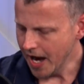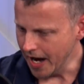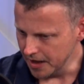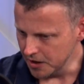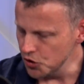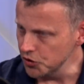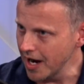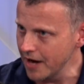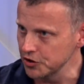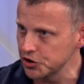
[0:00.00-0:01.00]
and you
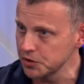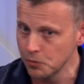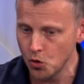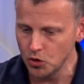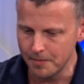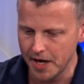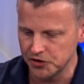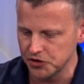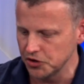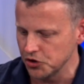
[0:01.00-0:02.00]
harvest small
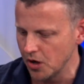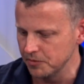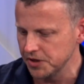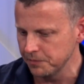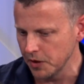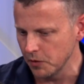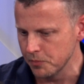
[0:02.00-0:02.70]
amounts at a time. Simply we